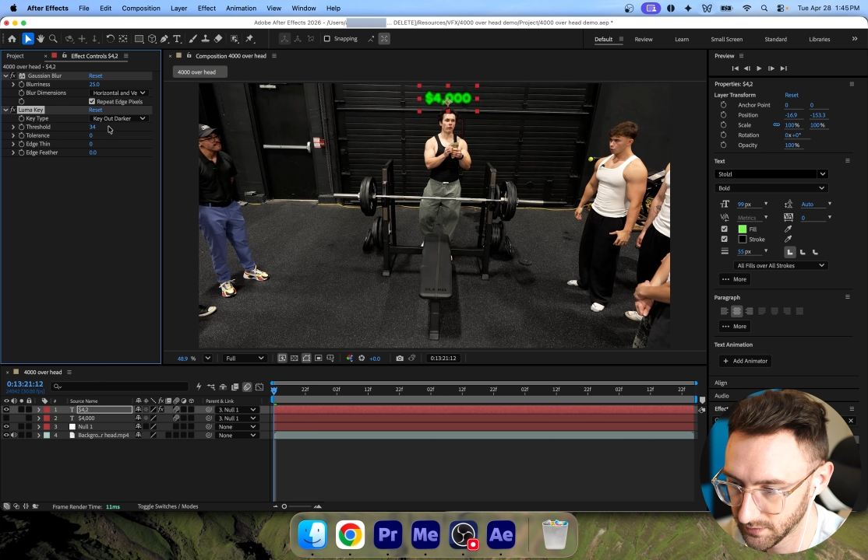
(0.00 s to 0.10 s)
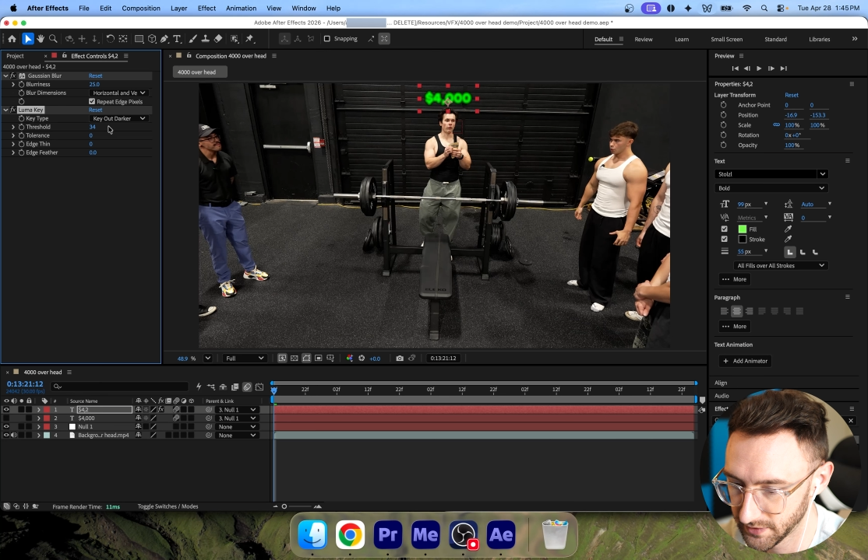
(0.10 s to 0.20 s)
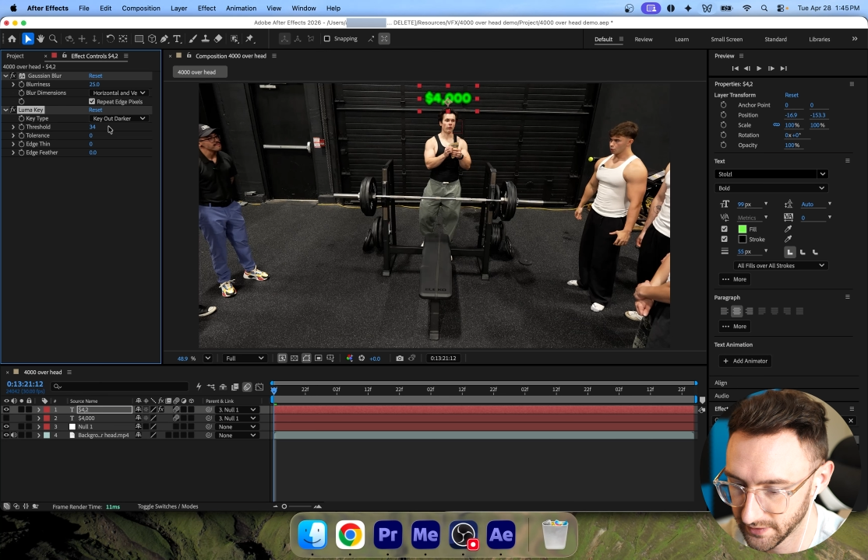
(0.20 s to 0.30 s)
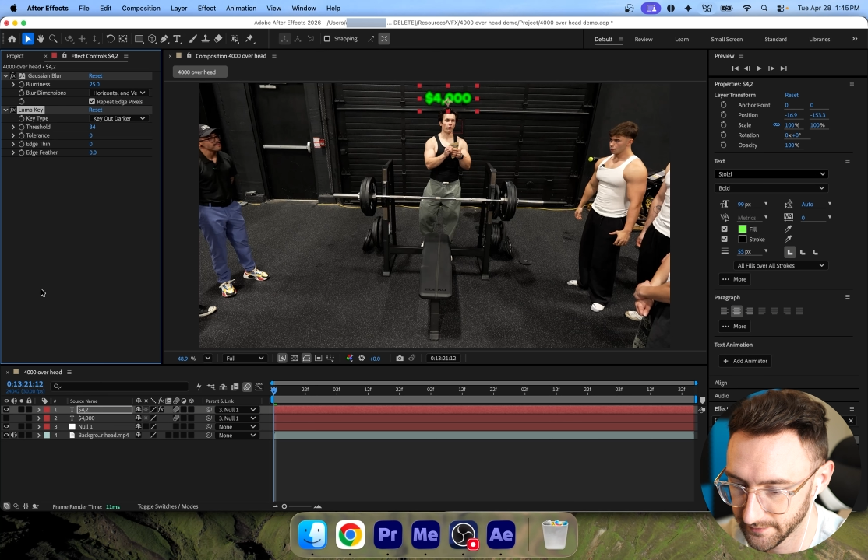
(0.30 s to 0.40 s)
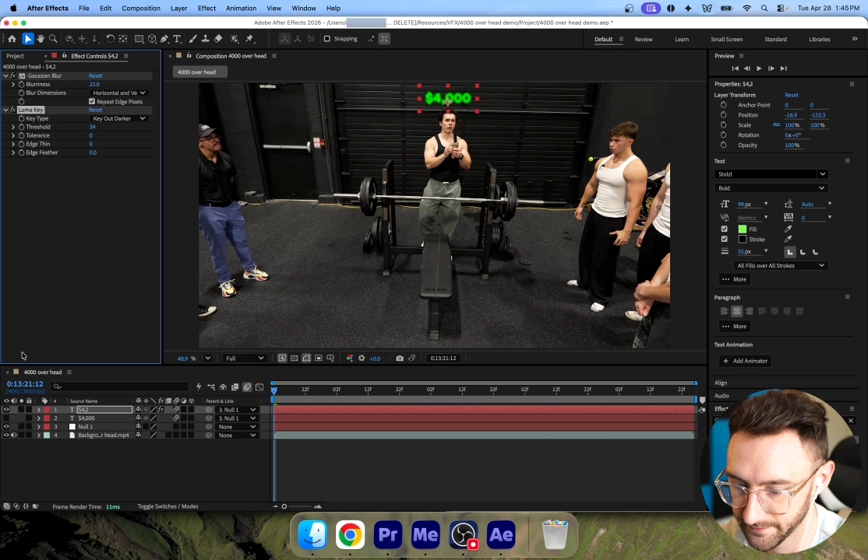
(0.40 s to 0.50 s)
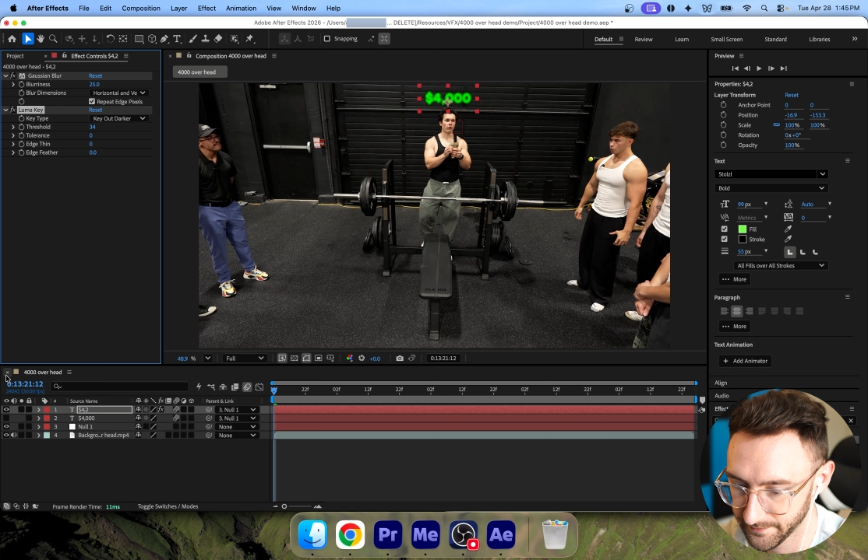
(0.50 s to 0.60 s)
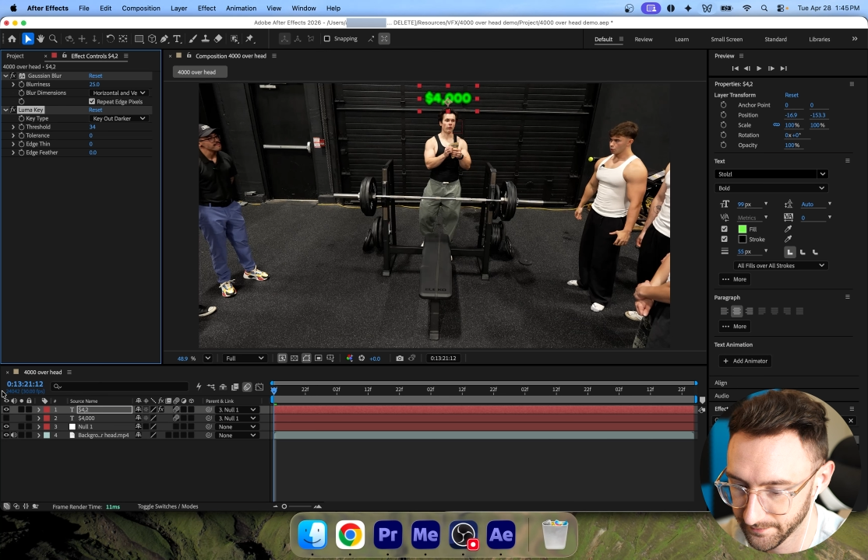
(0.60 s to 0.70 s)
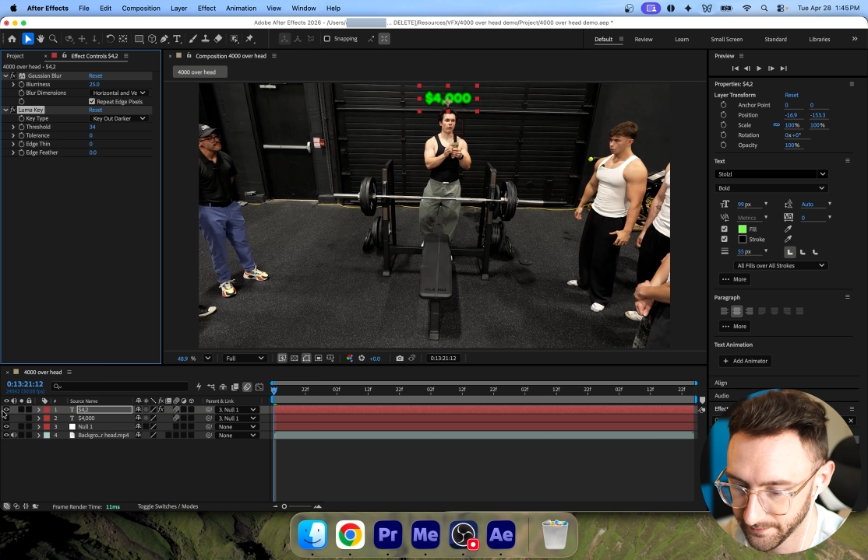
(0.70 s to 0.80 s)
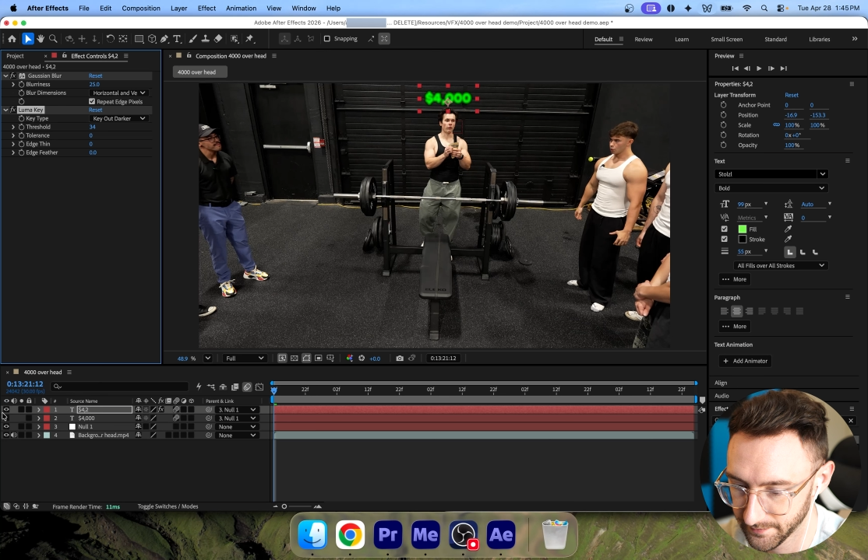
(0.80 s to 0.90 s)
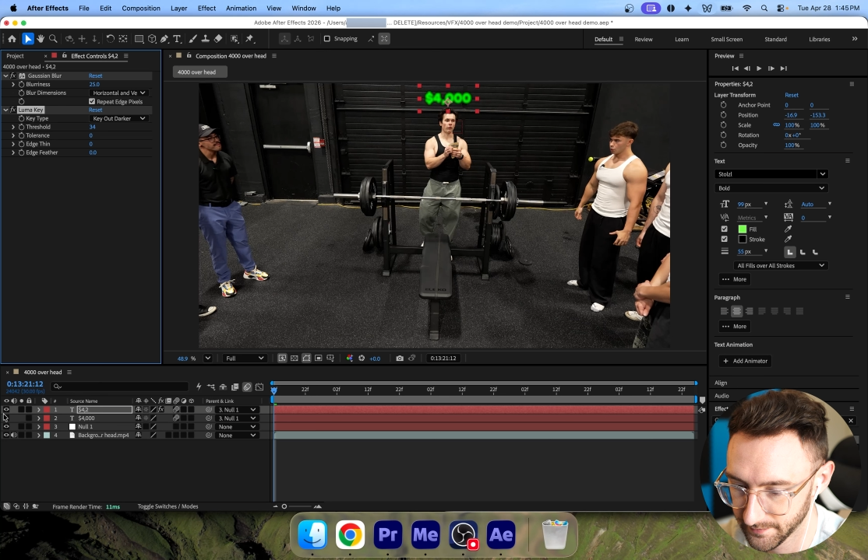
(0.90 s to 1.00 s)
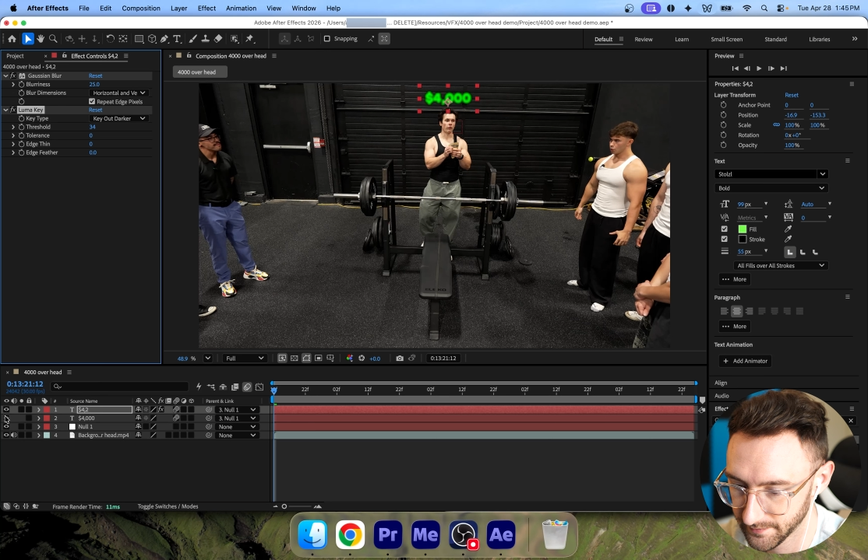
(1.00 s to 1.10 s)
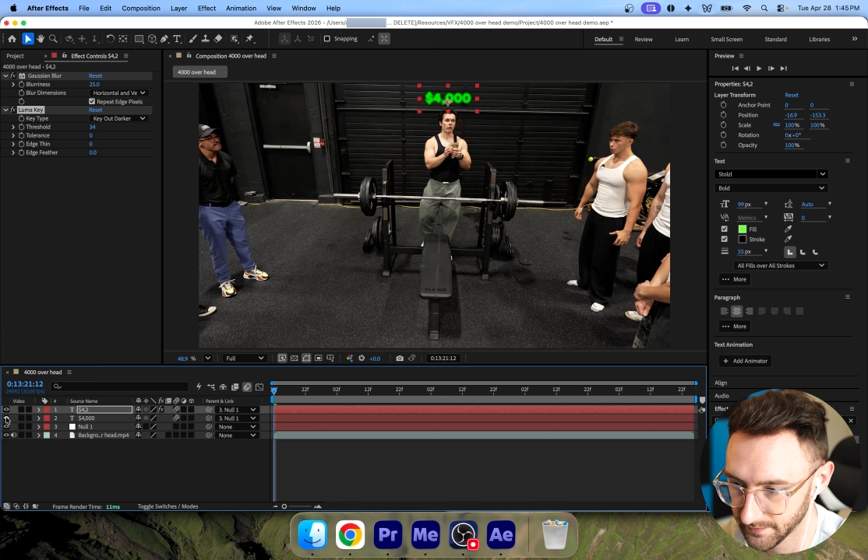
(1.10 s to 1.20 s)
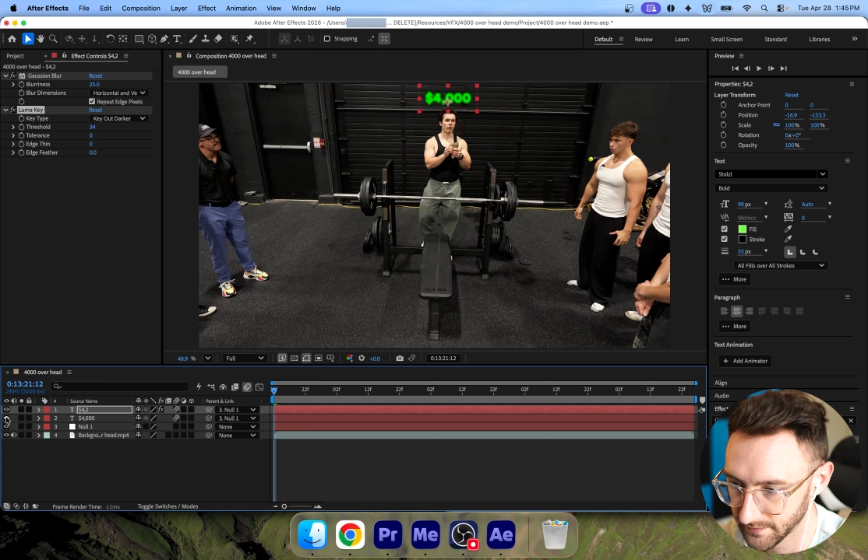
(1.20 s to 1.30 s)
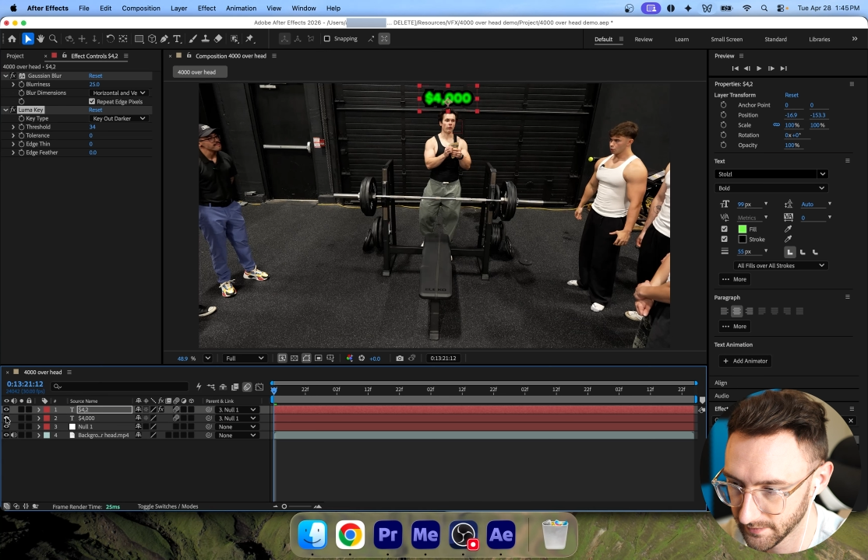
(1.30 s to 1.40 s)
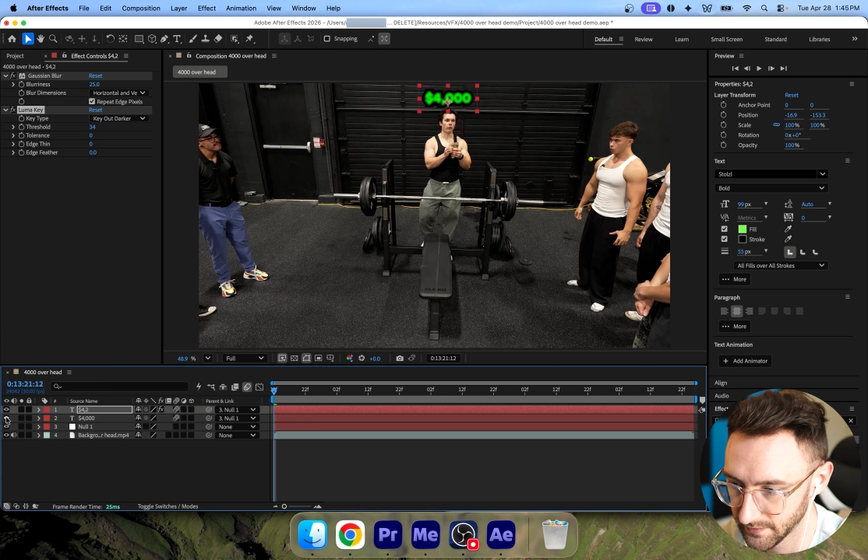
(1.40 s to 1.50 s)
bit.
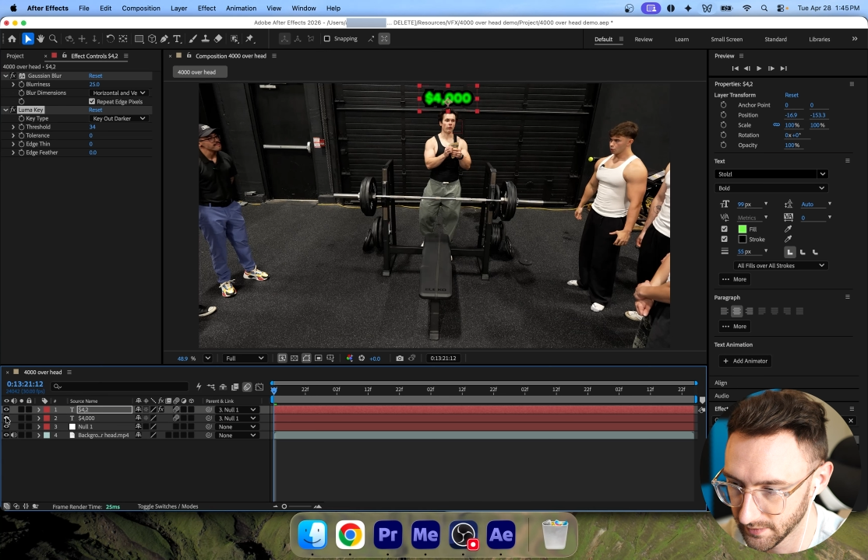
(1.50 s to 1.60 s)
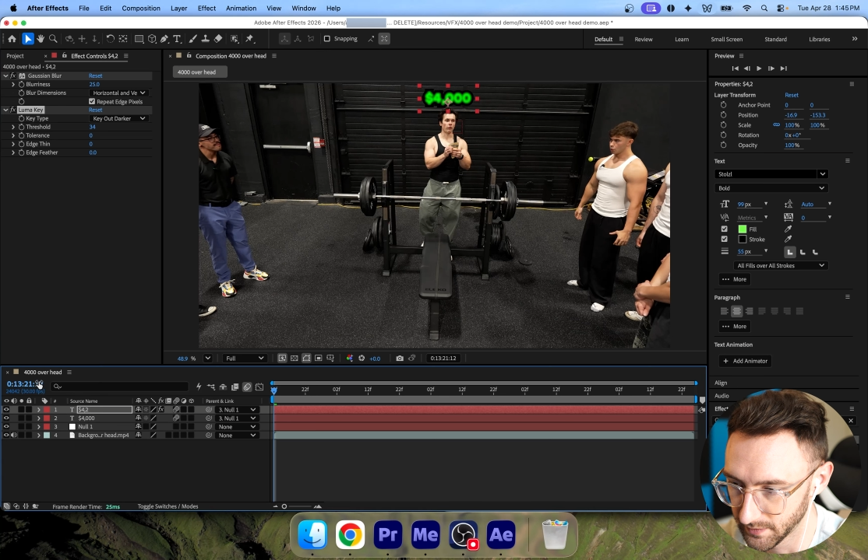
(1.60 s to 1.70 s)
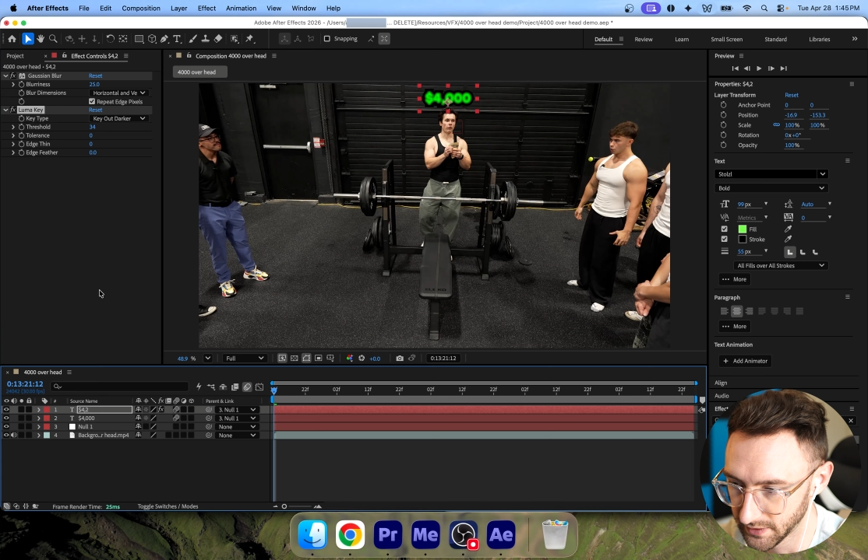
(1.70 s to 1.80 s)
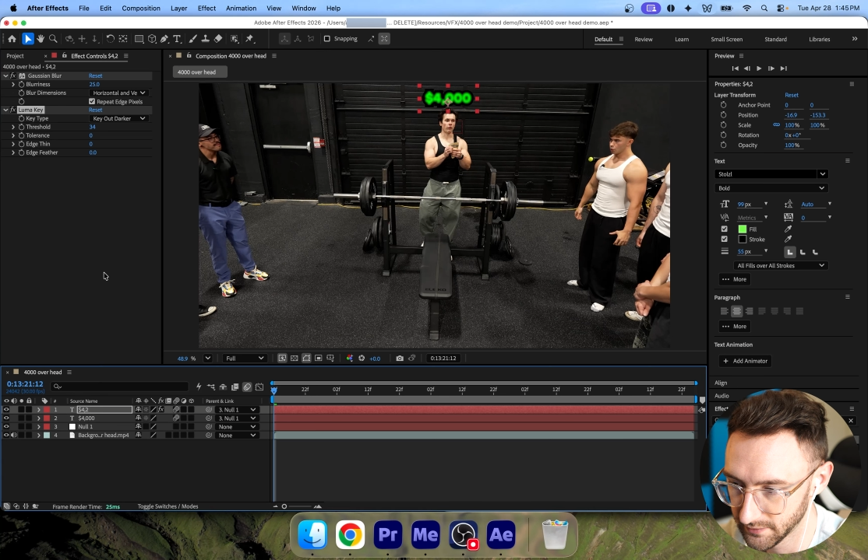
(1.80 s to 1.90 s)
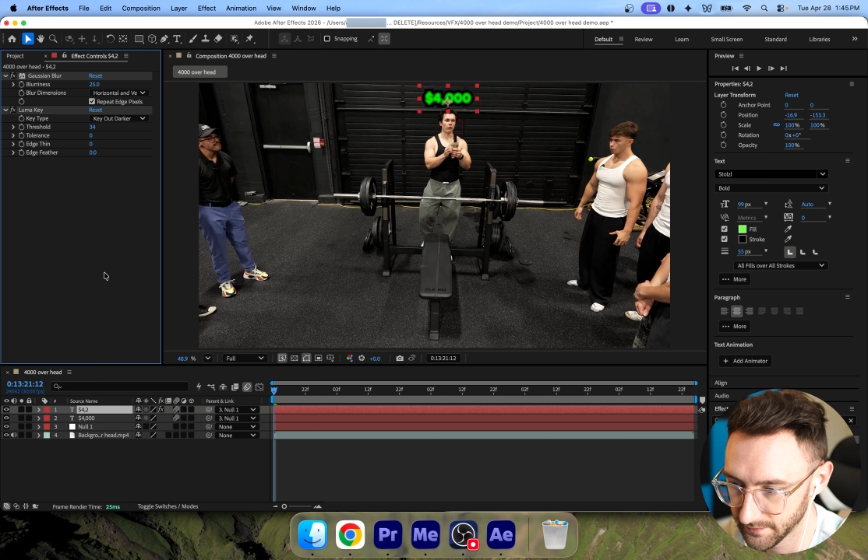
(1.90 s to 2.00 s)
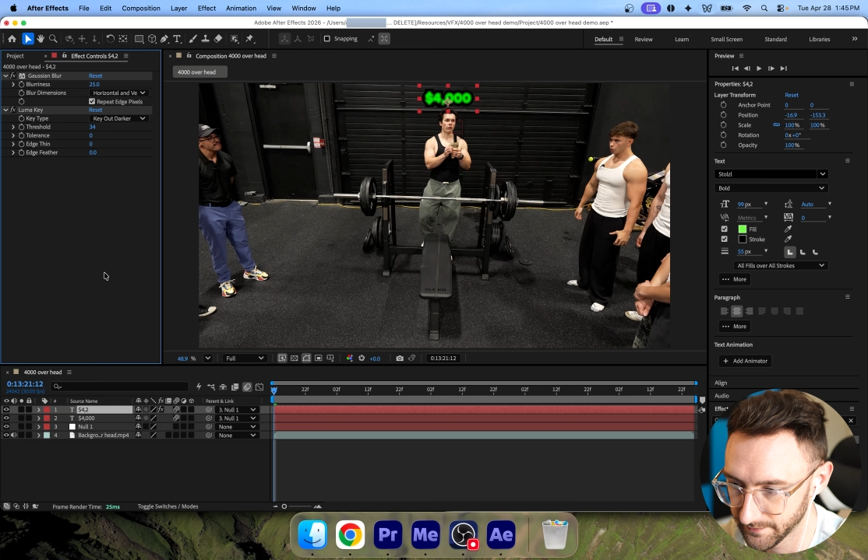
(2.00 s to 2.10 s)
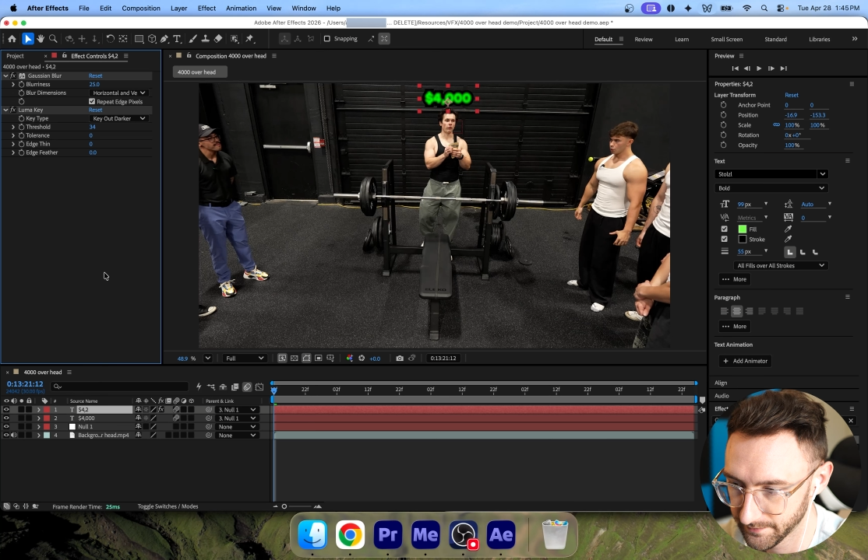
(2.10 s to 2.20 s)
There we go.